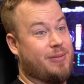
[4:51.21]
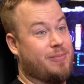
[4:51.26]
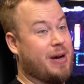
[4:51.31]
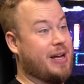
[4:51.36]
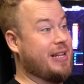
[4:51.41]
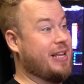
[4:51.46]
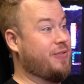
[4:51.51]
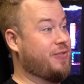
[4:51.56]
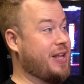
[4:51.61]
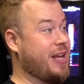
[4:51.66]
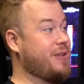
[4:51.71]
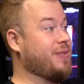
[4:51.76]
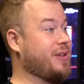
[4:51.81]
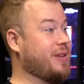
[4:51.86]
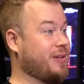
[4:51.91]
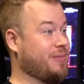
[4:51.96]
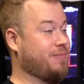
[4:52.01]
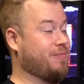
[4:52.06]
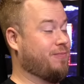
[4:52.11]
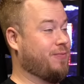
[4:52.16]
But if they
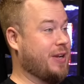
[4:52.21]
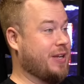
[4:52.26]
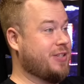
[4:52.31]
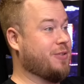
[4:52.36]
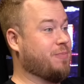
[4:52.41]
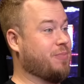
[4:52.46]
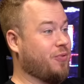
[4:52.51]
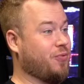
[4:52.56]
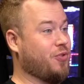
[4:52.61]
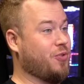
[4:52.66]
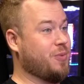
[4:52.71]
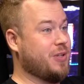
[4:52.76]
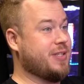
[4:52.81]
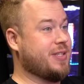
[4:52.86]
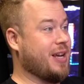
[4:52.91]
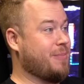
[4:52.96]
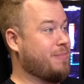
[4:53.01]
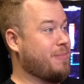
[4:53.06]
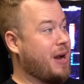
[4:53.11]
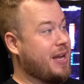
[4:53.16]
will fix the performance,
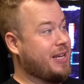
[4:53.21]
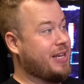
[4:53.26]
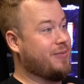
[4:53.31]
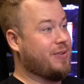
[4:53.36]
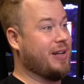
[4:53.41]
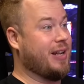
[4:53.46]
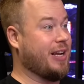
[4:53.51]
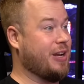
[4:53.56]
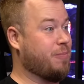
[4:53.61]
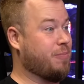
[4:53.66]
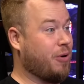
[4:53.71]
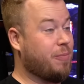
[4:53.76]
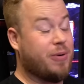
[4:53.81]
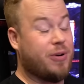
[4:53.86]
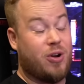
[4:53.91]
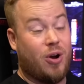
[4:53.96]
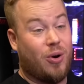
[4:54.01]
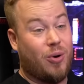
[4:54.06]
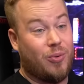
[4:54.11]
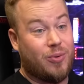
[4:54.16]
I might give it like a proper
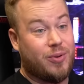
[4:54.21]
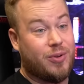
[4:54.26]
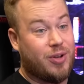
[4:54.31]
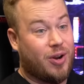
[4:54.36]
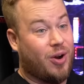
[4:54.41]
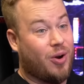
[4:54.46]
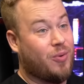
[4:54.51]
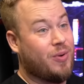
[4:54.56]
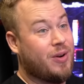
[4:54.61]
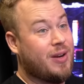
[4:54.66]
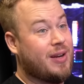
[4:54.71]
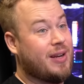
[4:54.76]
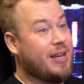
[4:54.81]
go, you know?